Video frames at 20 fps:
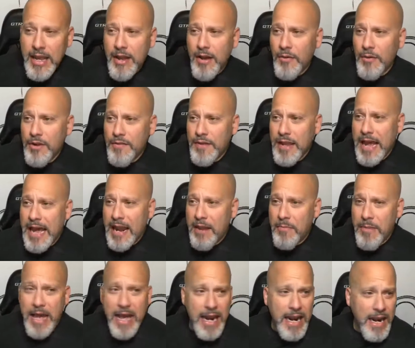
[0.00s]
We've got
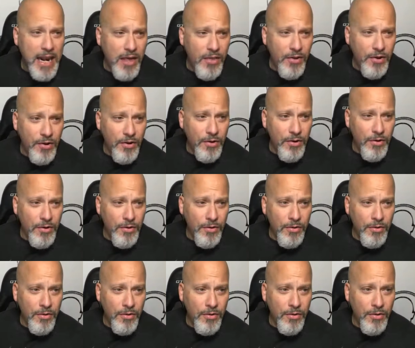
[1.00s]
about
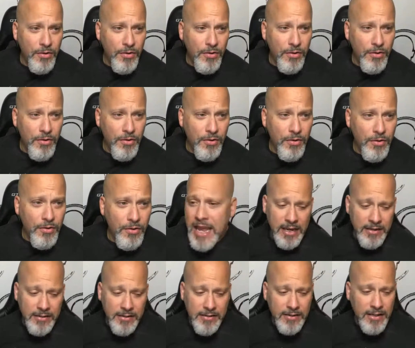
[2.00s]
another
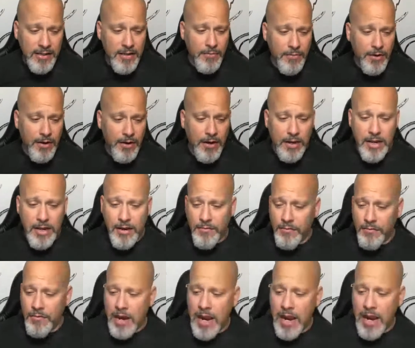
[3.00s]
90 seconds, and then we're
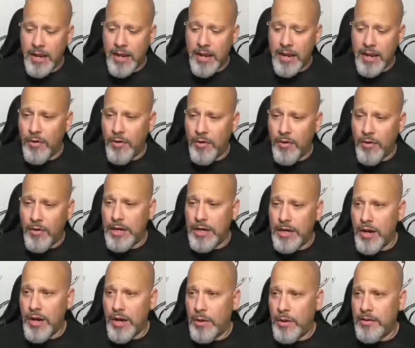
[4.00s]
going to get rocking and
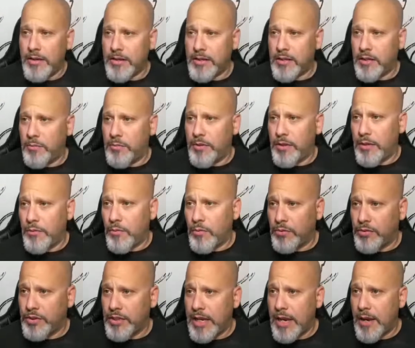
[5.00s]
rolling here with
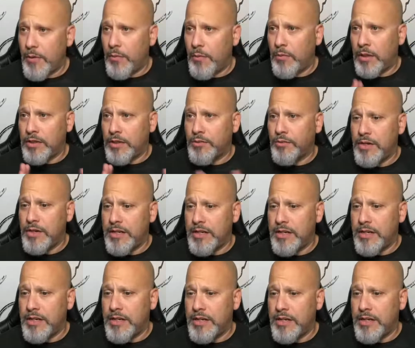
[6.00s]
Discipline. We'll say, let's
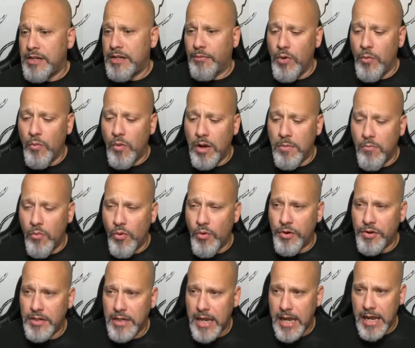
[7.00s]
reset the
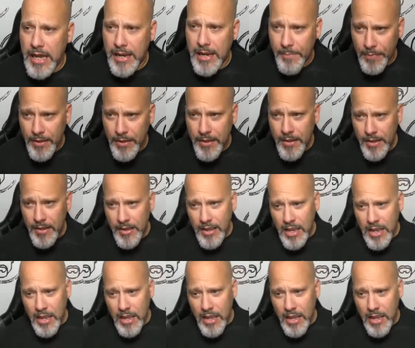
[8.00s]
room one more time.